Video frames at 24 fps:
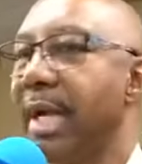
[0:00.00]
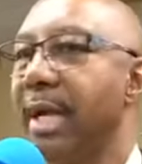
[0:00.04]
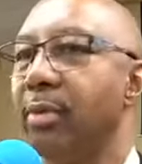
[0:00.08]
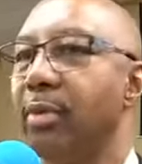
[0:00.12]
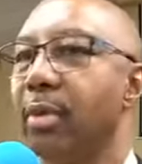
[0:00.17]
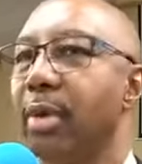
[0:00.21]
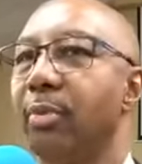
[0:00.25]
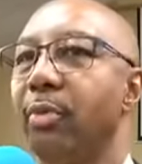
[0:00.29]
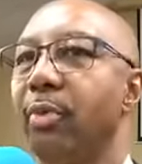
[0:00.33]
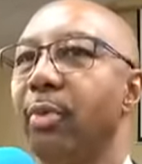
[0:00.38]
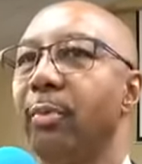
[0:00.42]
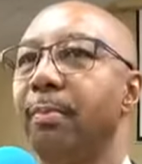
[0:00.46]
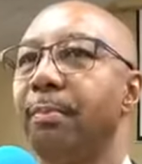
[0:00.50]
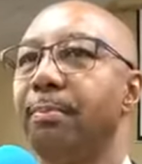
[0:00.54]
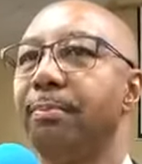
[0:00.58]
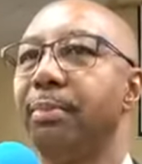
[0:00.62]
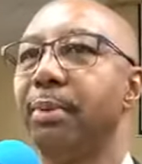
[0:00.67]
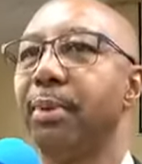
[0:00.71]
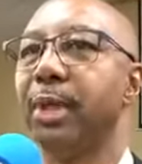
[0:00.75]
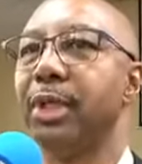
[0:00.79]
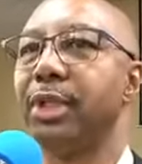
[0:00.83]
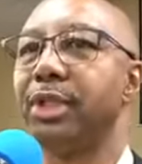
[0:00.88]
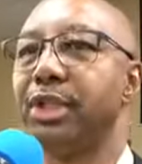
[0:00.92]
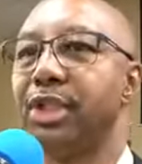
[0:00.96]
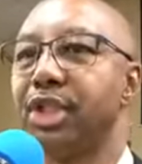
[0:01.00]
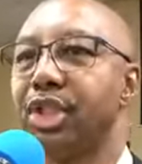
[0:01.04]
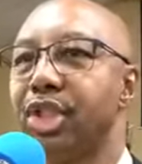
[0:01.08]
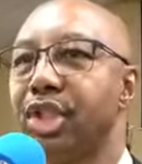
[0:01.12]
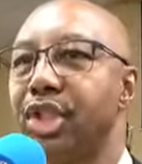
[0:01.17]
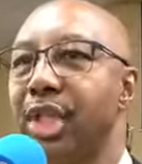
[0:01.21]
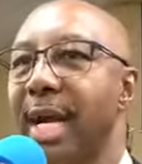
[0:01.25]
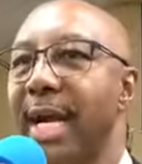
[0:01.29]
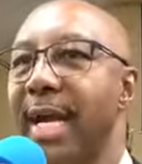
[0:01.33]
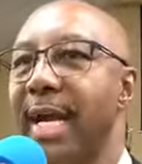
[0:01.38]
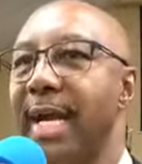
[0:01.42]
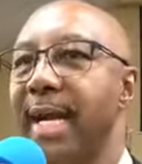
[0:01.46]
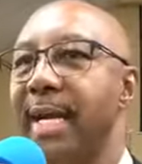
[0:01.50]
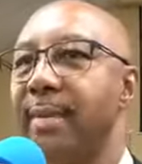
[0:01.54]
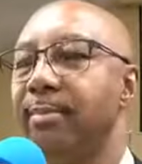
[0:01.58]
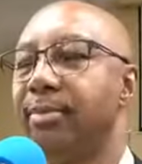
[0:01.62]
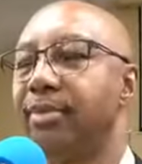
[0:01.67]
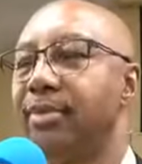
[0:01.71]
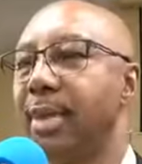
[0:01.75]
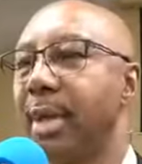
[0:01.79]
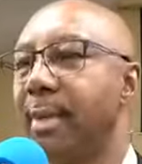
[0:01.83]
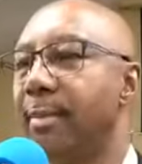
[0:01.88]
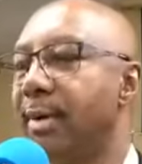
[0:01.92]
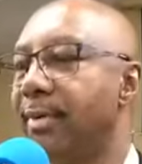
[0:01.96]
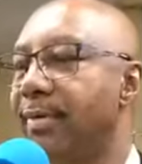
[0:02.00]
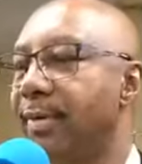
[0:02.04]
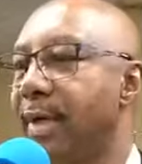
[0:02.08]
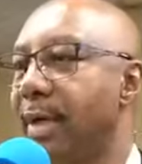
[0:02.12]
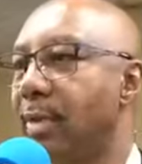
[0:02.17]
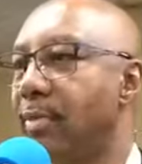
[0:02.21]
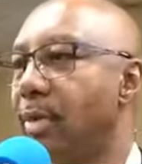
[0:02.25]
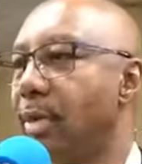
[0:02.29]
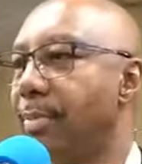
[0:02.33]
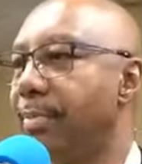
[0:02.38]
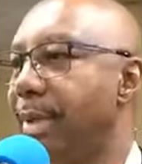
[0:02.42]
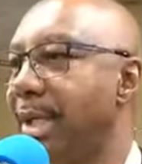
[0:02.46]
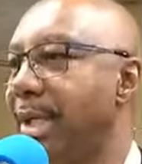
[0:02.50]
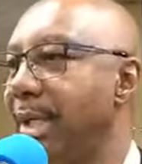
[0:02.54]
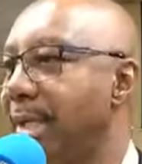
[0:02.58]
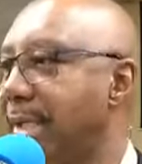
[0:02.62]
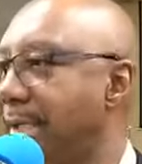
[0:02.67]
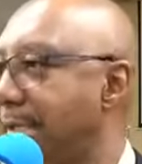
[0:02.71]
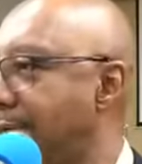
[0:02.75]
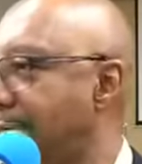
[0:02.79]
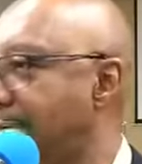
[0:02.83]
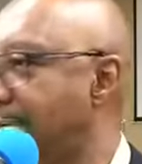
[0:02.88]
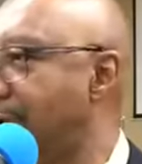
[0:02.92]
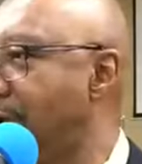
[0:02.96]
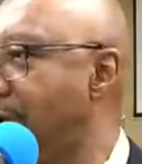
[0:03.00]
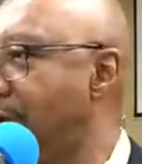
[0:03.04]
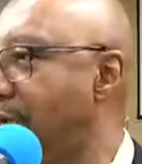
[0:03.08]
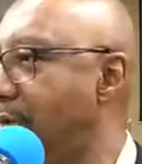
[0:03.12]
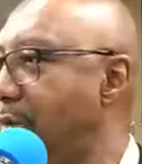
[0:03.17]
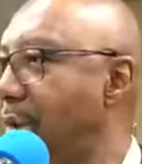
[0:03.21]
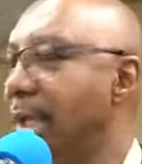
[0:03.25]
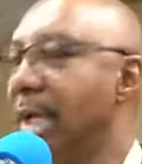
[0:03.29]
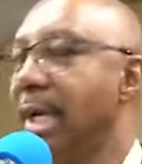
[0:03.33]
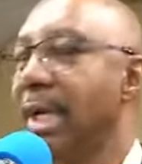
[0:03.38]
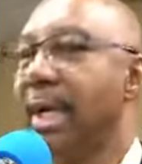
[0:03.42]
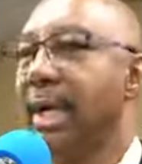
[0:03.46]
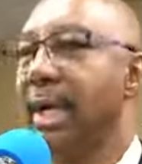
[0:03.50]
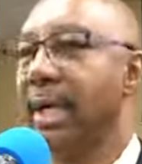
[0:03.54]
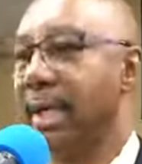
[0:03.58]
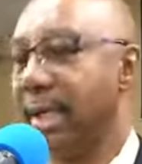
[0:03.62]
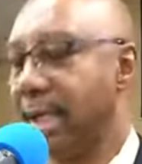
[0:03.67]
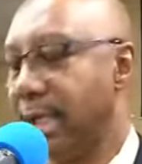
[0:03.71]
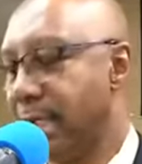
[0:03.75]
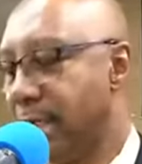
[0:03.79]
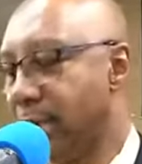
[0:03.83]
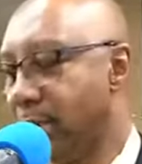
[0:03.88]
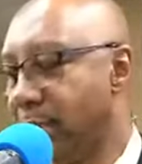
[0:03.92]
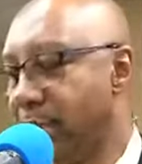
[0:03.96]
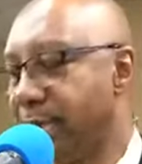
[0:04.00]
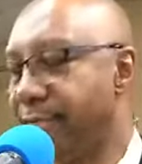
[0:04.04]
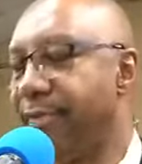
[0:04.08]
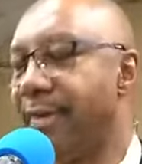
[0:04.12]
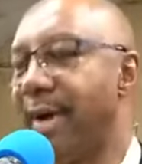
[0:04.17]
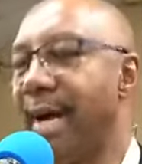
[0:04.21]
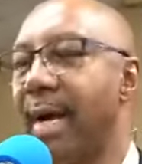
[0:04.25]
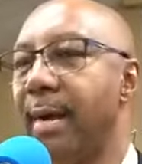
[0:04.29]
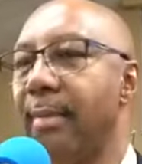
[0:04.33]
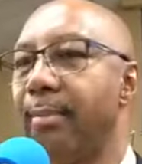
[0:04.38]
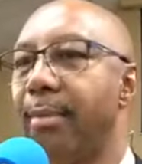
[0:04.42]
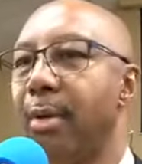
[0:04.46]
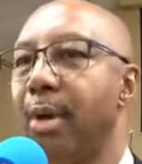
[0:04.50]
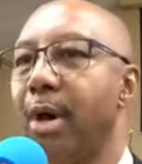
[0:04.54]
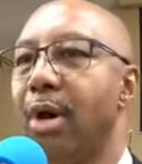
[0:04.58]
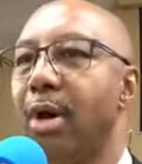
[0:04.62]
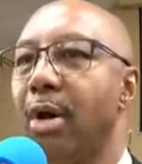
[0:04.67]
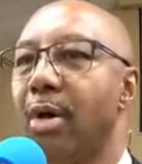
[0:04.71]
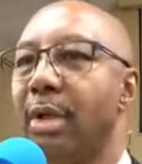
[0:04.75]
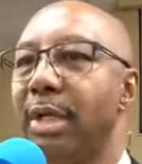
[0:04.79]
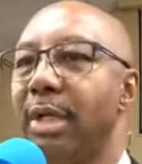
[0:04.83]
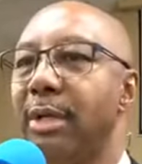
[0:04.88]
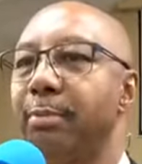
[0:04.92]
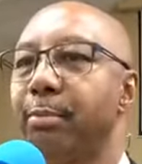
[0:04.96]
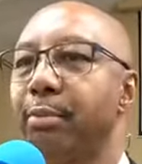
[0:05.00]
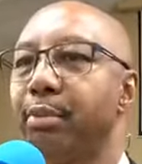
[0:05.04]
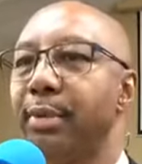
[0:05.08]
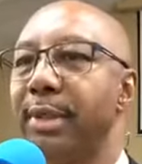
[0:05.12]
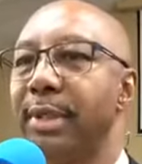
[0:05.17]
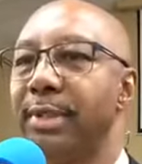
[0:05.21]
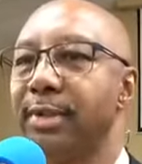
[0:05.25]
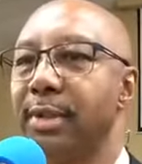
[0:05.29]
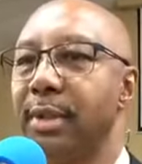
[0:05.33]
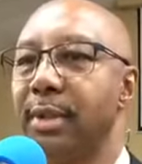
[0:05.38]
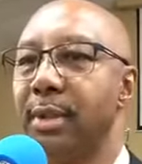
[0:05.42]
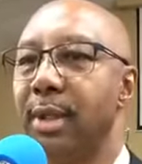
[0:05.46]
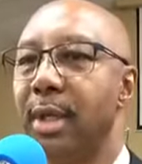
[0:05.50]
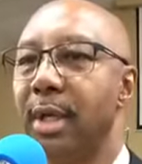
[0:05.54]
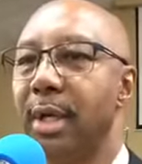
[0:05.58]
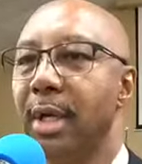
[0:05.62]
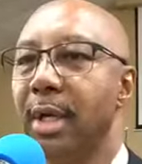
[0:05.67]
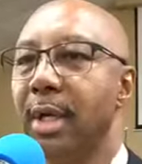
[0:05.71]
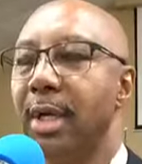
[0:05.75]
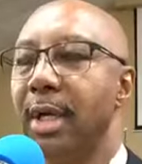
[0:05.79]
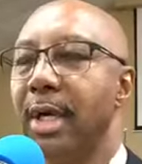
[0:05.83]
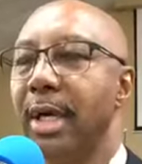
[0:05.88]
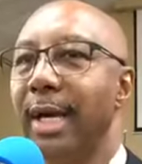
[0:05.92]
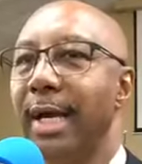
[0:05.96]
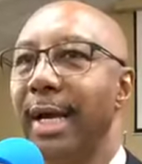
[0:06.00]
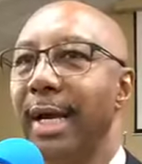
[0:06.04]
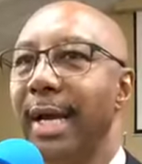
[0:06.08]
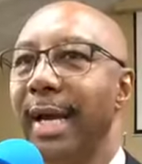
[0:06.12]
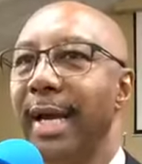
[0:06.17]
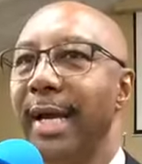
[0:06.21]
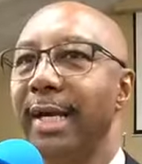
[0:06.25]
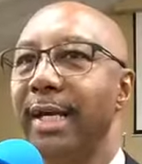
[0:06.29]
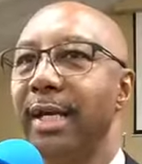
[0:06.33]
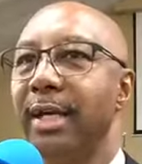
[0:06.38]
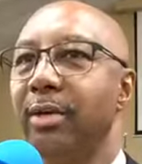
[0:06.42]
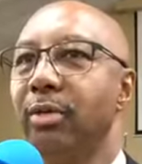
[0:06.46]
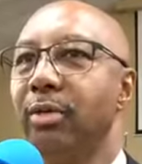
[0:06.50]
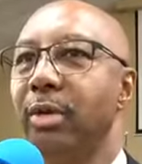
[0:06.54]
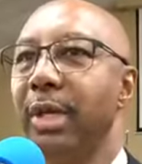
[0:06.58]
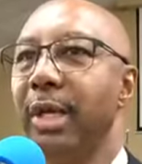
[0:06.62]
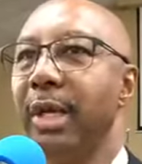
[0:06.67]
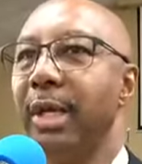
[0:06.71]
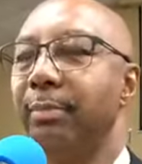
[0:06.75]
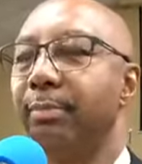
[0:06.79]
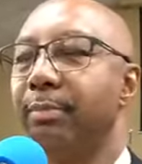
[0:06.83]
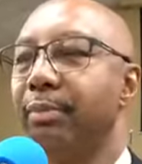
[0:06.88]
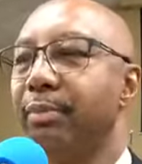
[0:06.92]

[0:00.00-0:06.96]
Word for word: were put to shame. Some of them were being killed. And here we find Paul in prison. And in, in